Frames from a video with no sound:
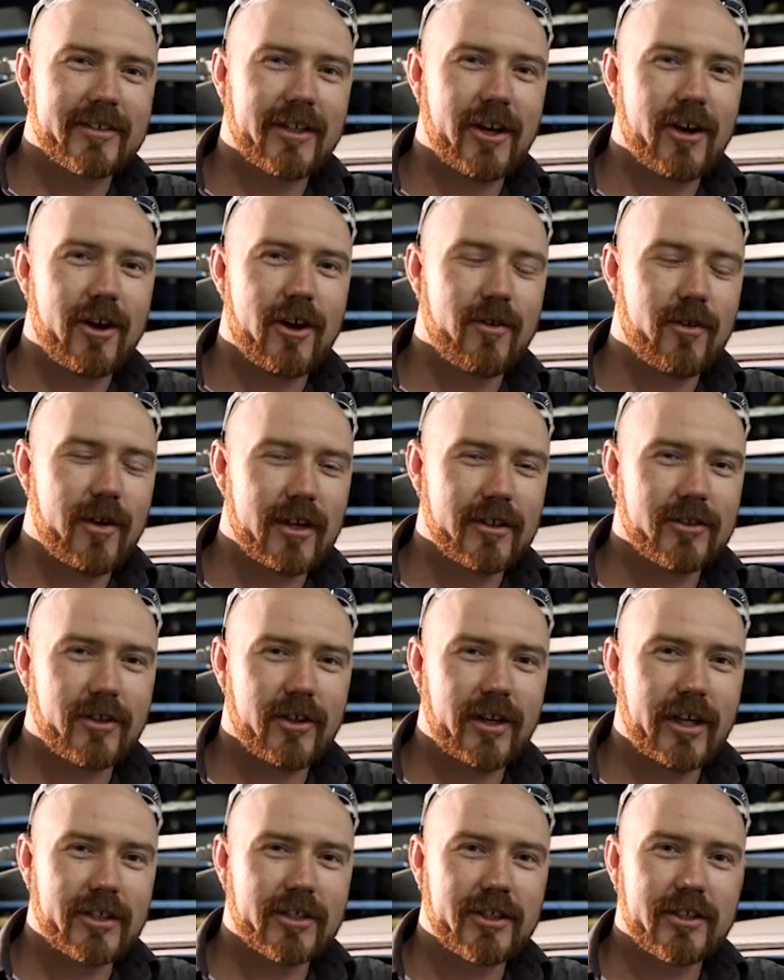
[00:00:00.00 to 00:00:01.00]
here at
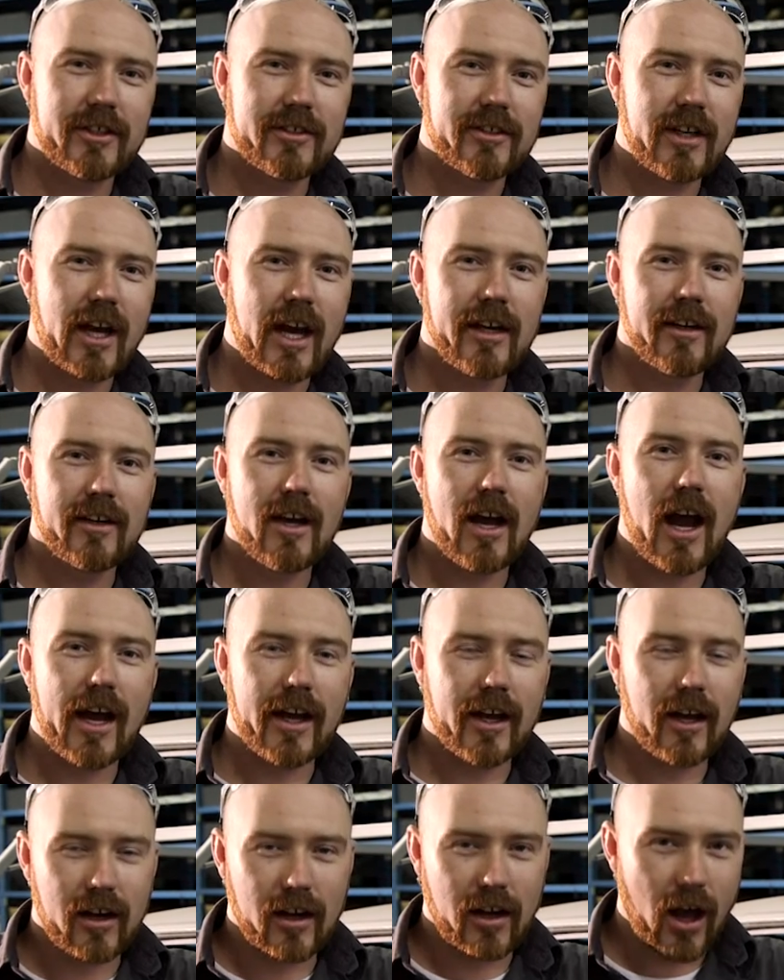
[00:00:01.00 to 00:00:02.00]
Restoration Design. I
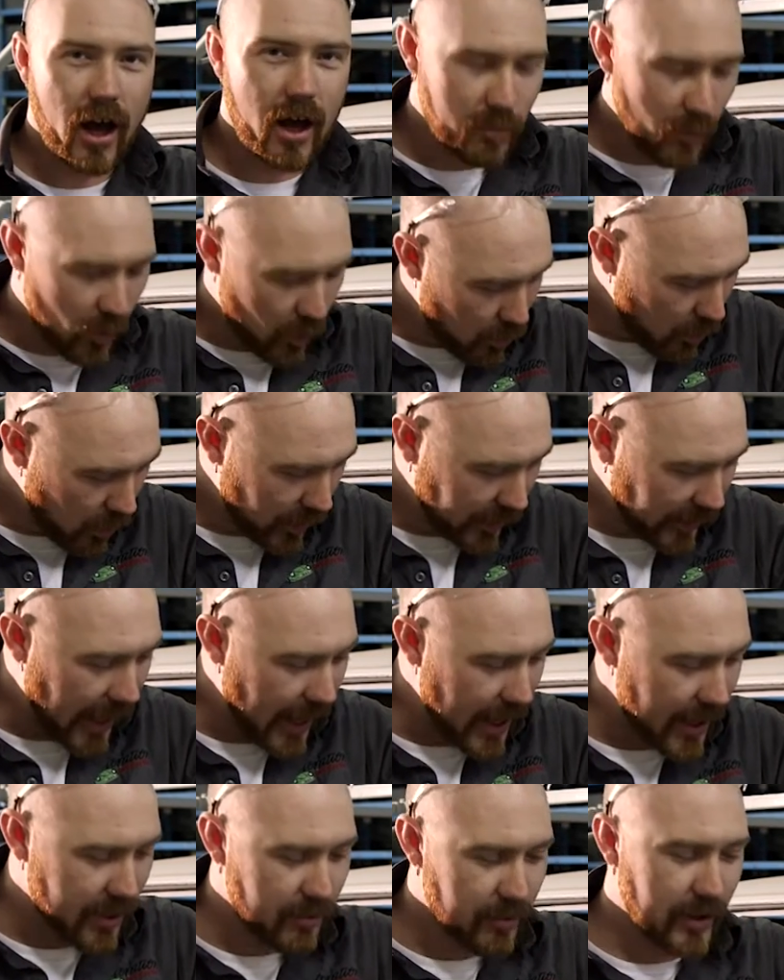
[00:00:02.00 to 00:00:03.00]
got a lot more work
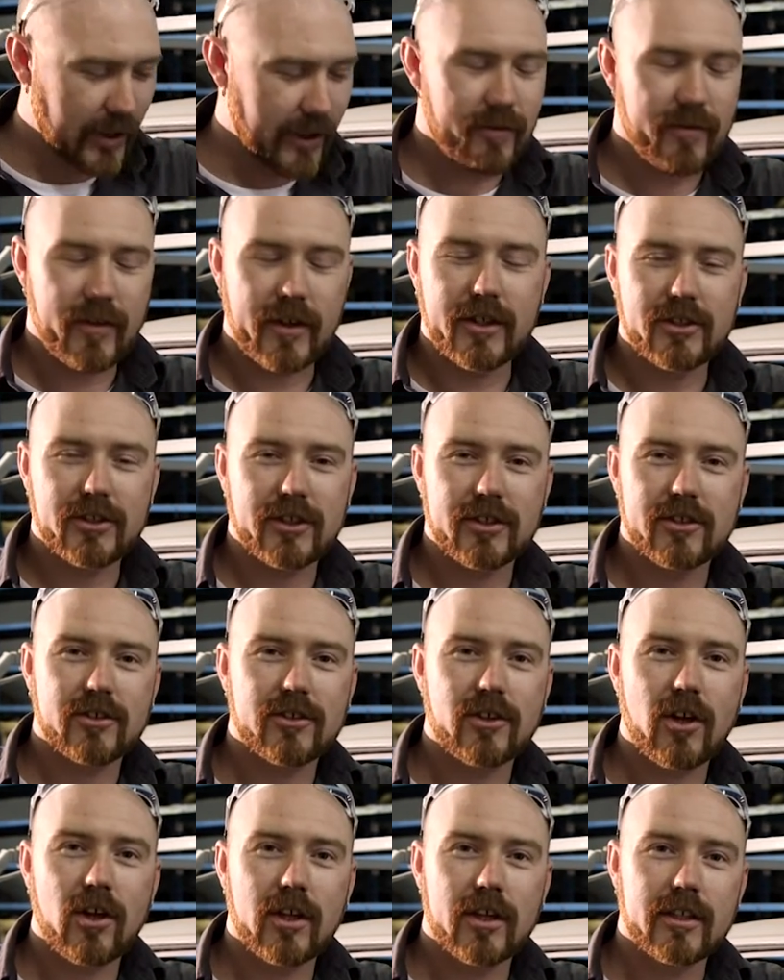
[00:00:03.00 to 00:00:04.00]
ahead of me finishing
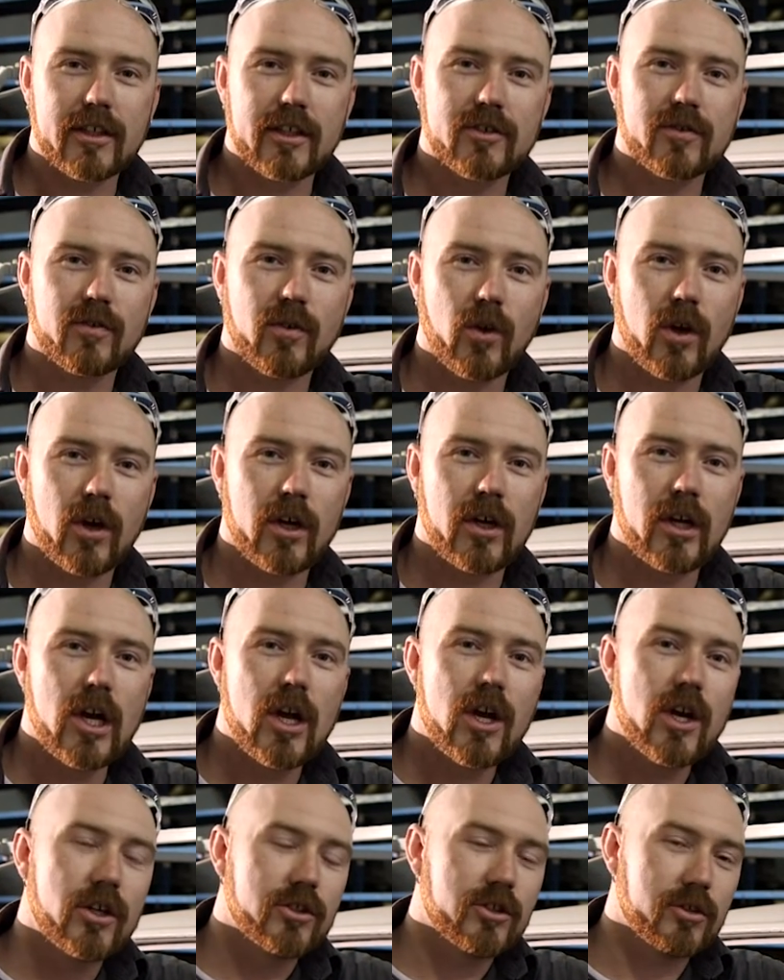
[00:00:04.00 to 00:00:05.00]
installing this floor.
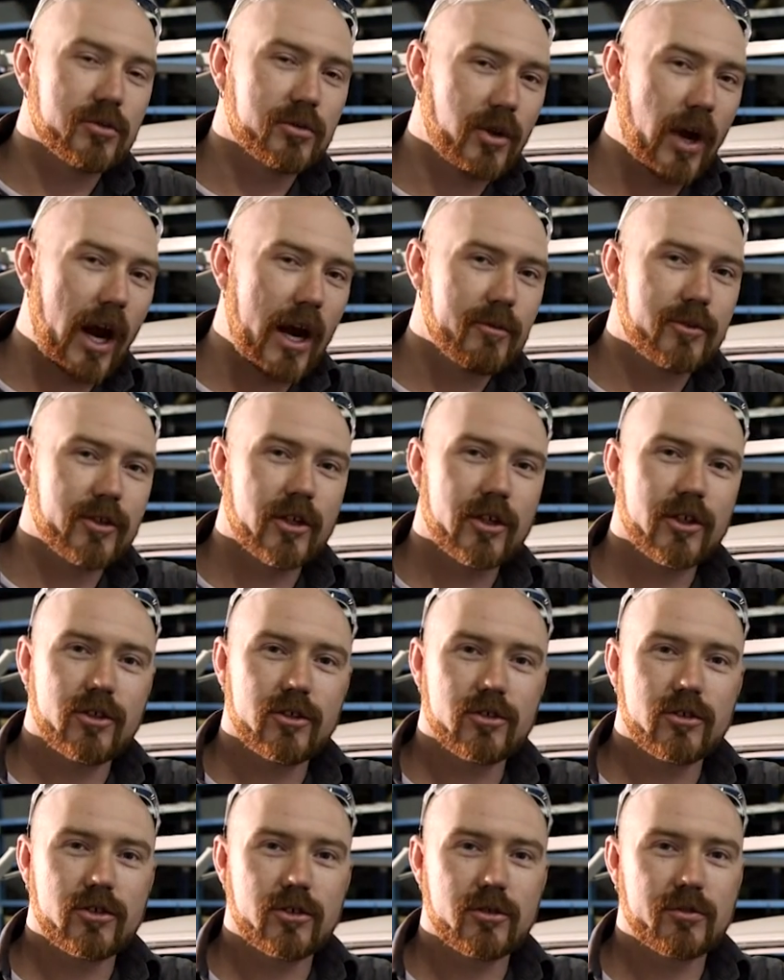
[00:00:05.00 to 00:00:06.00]
Subscribe to our
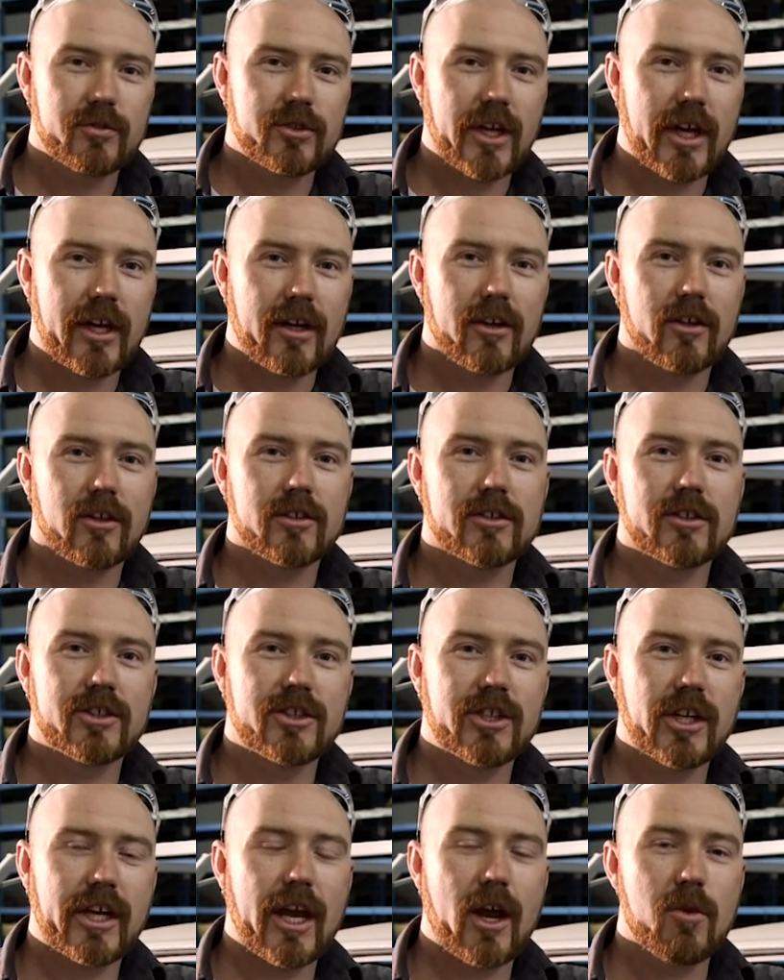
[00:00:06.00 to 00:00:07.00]
YouTube channel to
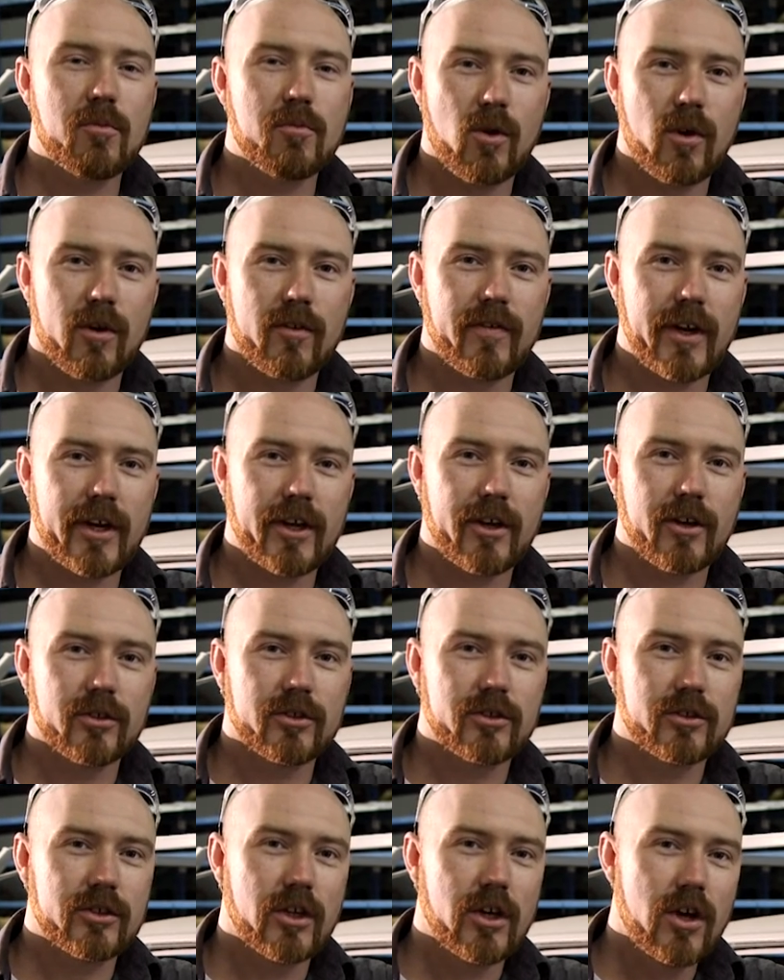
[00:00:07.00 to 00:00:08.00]
check out more videos.
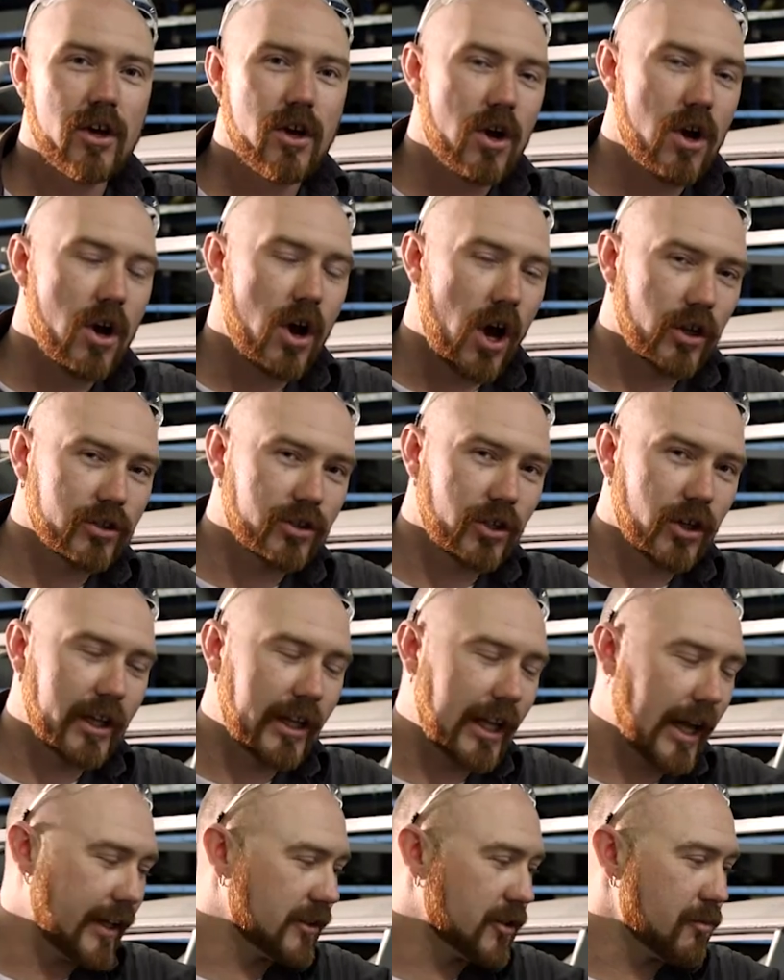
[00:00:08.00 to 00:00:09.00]
Also, I'd
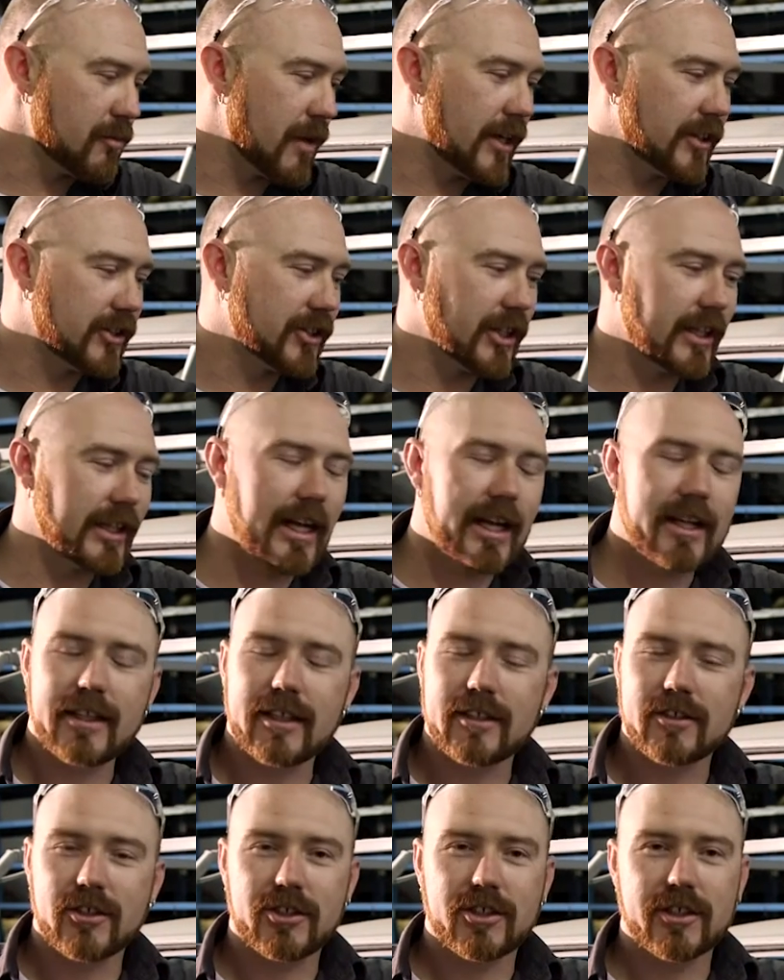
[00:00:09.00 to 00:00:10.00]
like to mention that
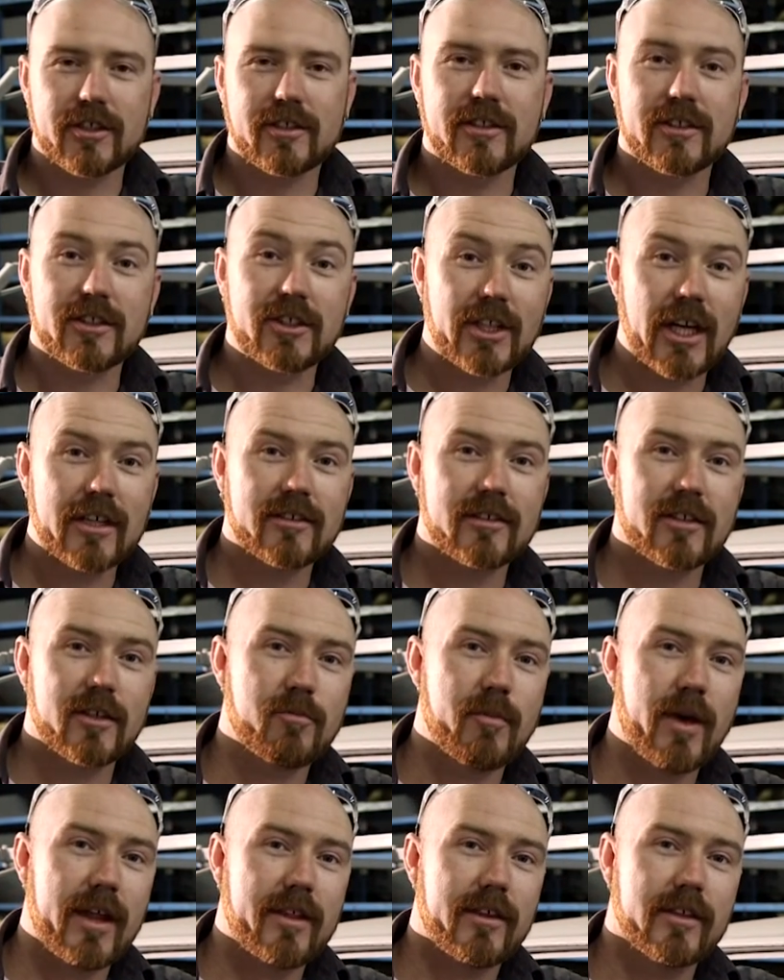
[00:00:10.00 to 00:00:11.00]
these are just suggested
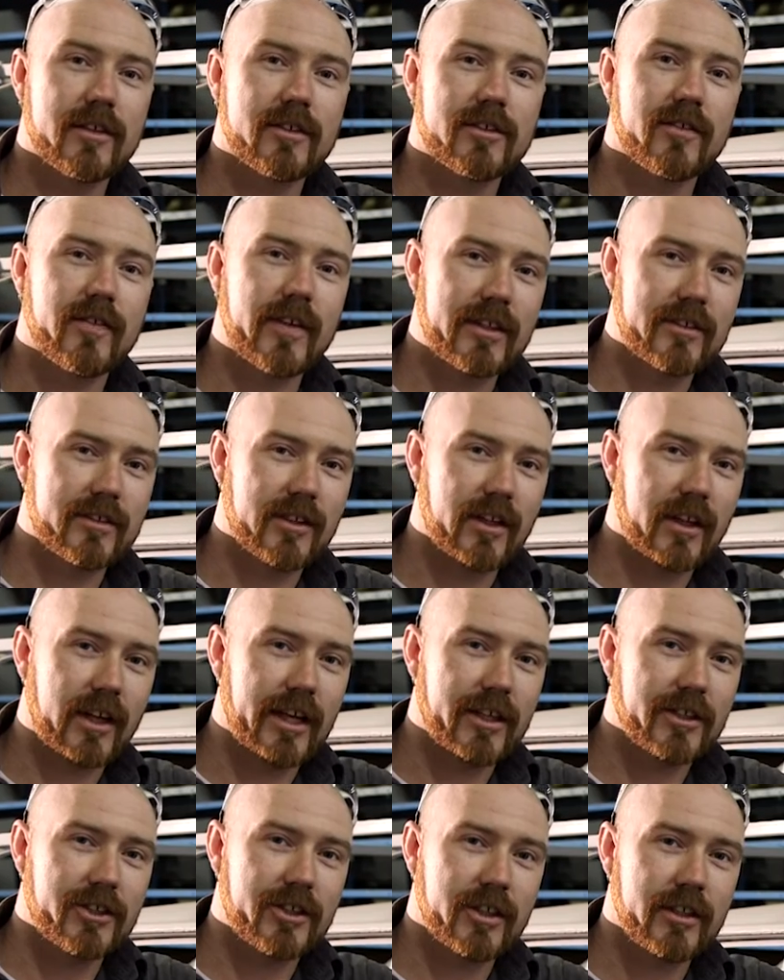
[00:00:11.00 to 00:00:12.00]
methods of
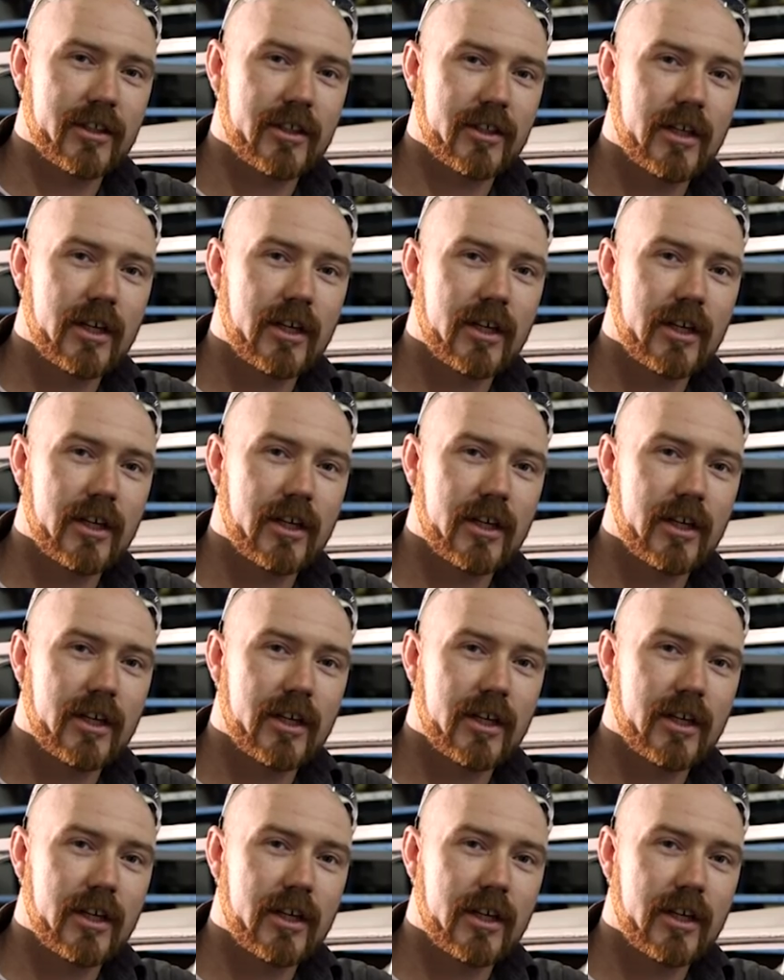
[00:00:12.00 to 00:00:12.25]
installation.